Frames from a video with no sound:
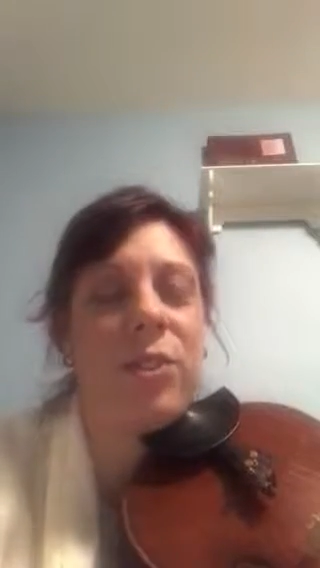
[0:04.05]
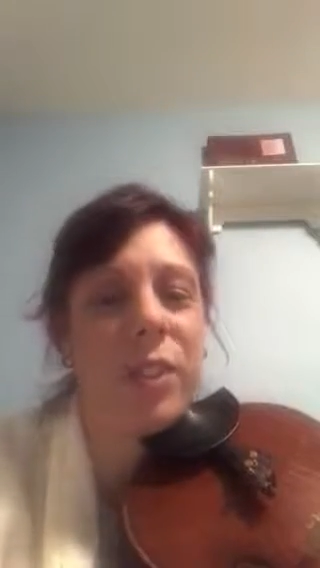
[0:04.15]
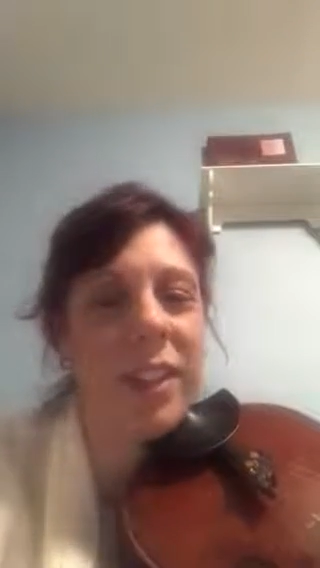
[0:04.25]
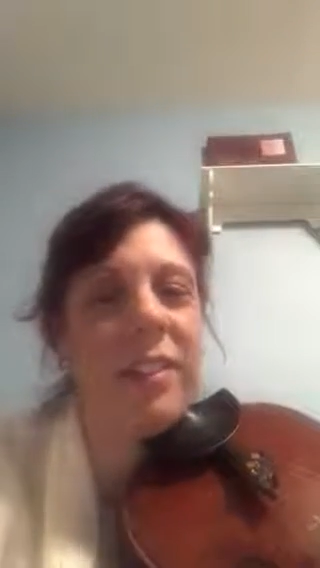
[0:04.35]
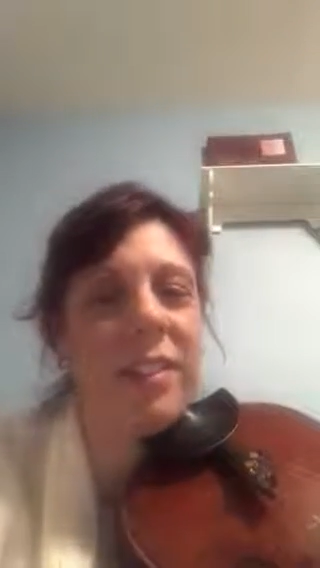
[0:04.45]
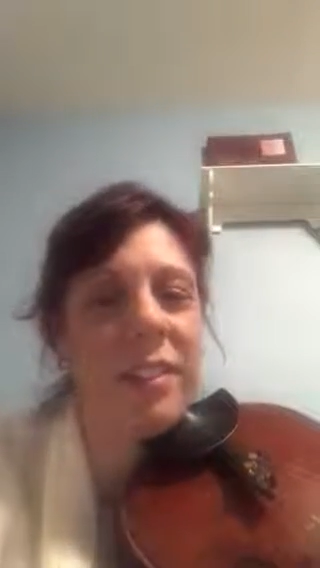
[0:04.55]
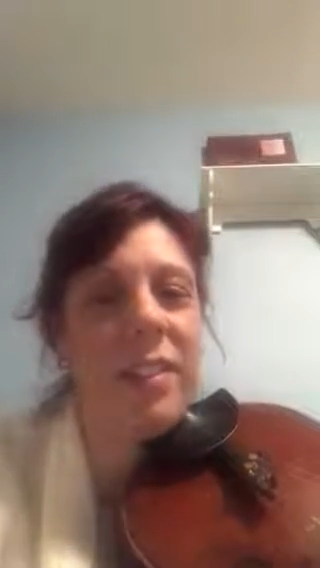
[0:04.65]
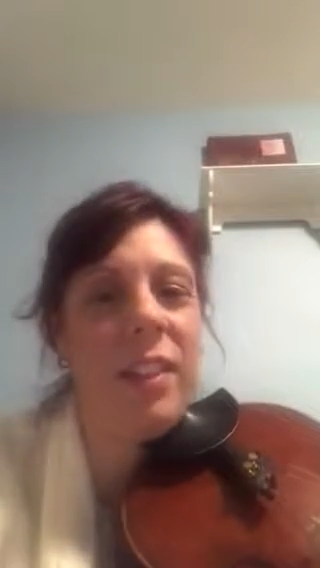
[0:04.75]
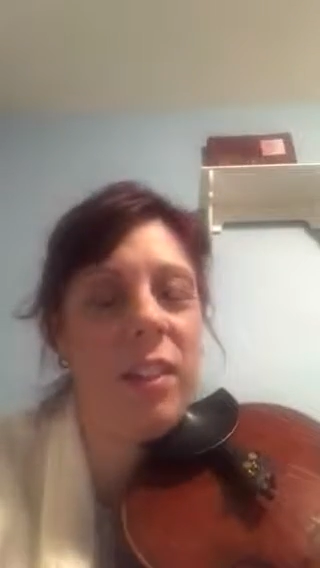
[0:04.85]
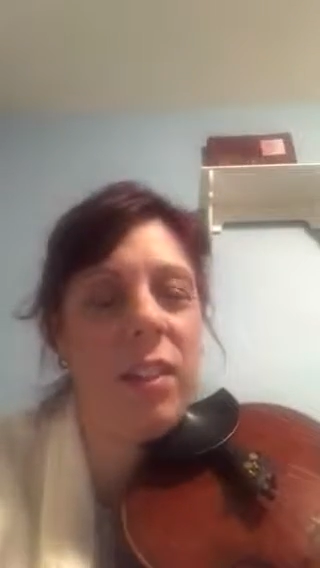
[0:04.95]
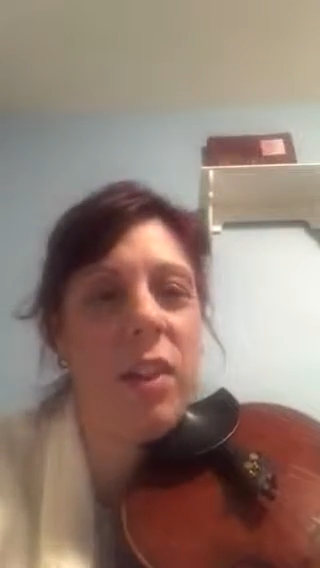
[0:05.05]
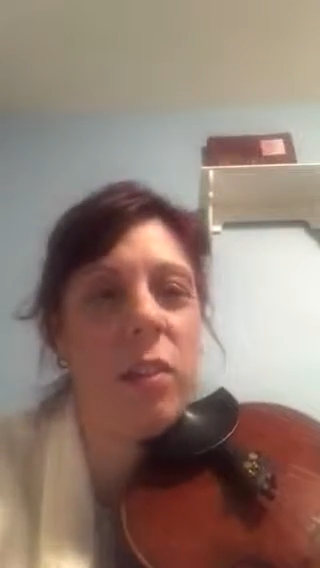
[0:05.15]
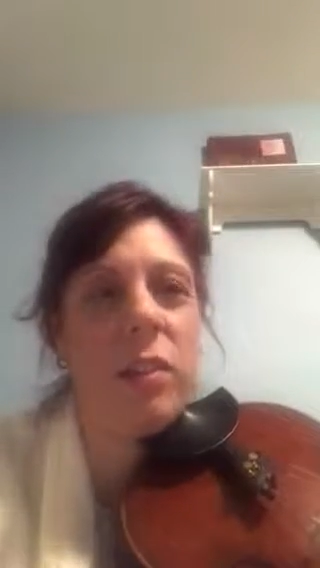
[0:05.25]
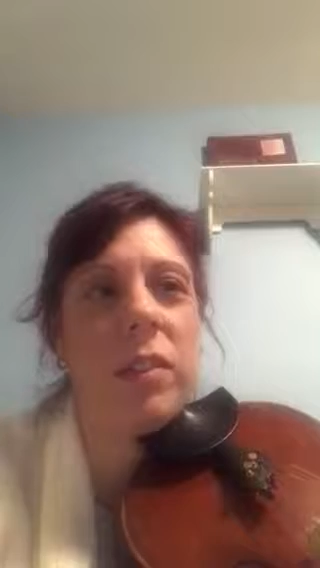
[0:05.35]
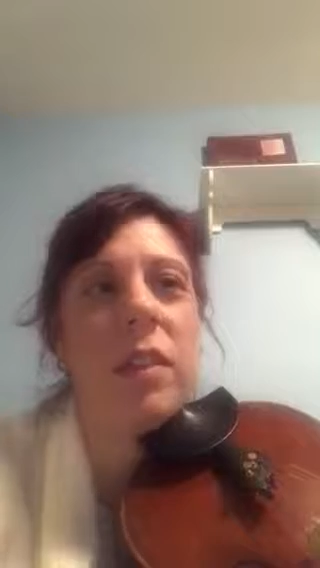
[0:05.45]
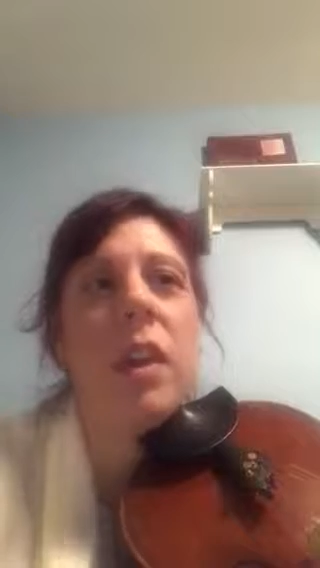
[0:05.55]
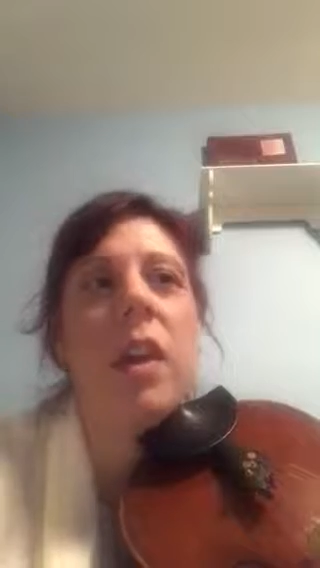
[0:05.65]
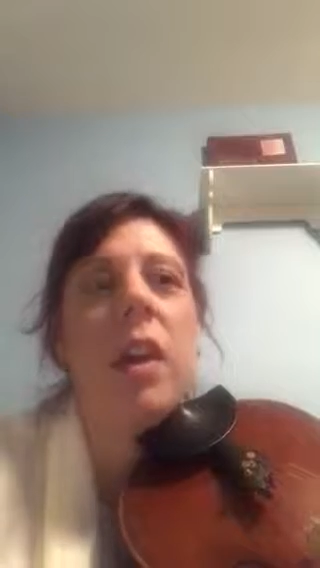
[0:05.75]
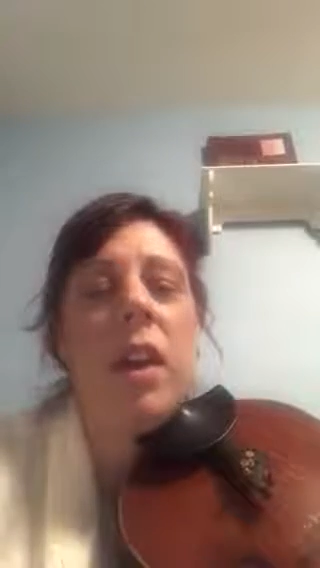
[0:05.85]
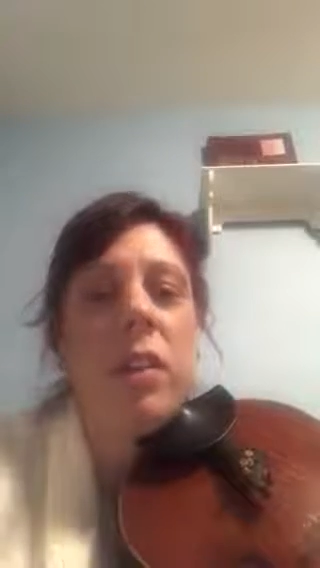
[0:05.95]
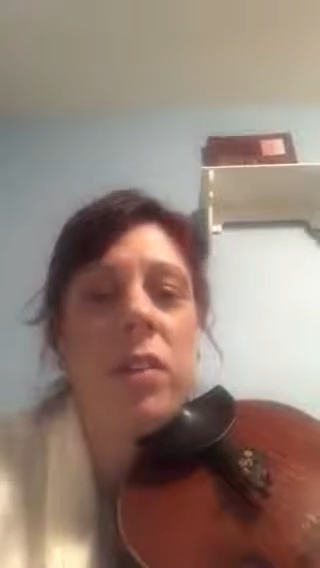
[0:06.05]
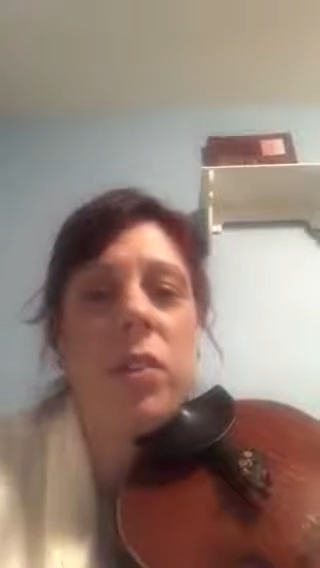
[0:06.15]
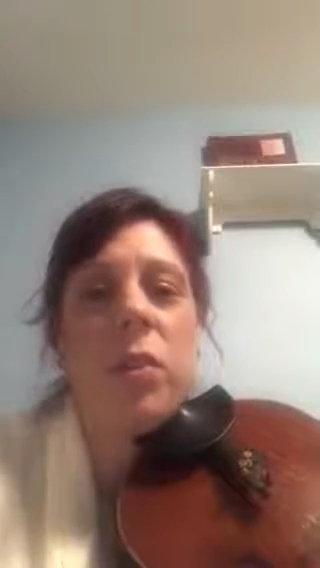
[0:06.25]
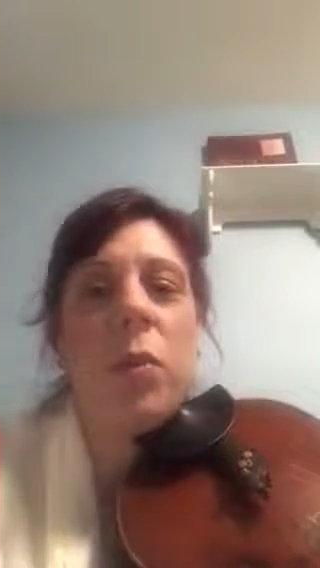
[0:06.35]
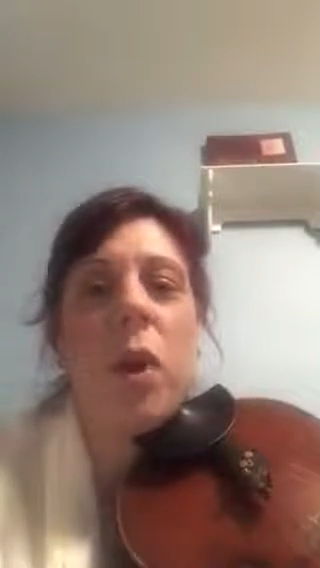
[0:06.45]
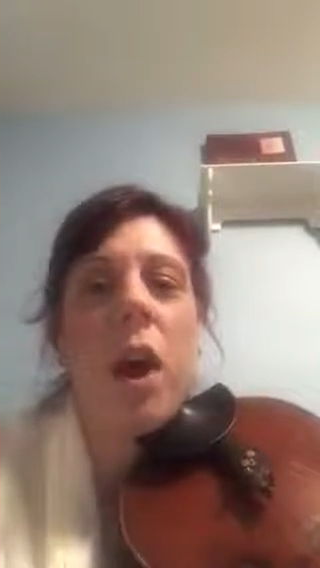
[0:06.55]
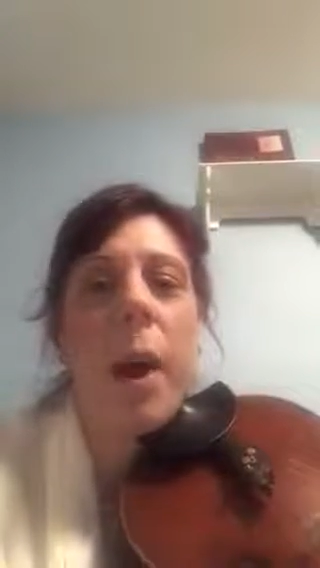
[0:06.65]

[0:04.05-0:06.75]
tricky 16th notes to